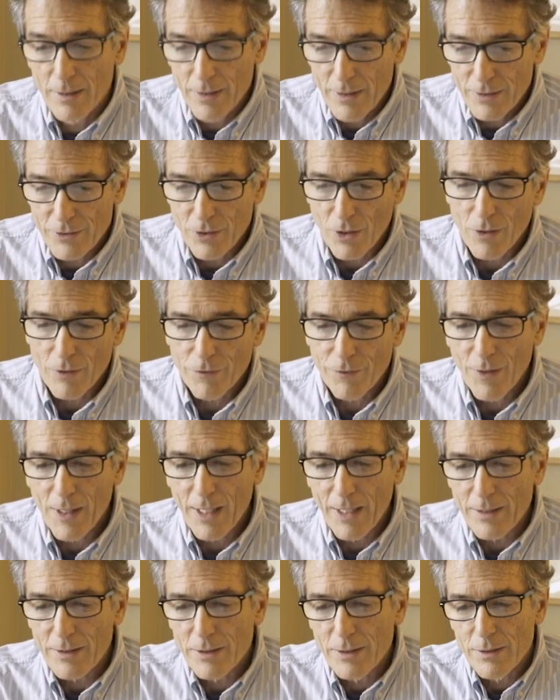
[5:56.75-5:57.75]
It's all
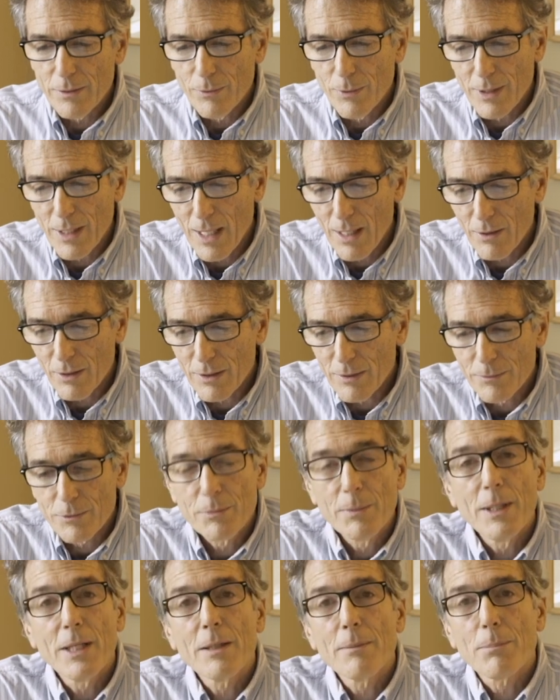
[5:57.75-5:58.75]
faked, with outcomes
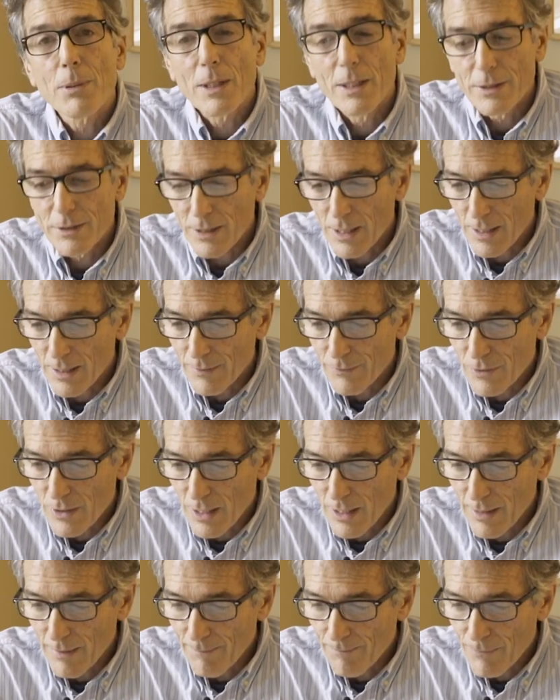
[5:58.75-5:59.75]
being in place ahead of
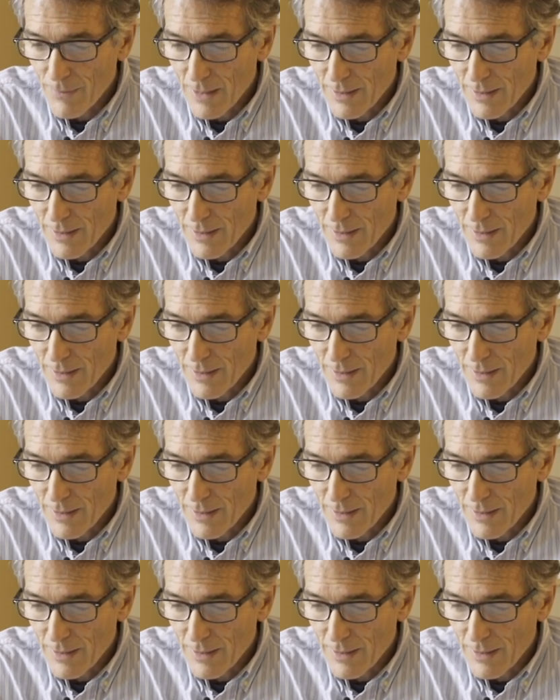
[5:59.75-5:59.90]
time,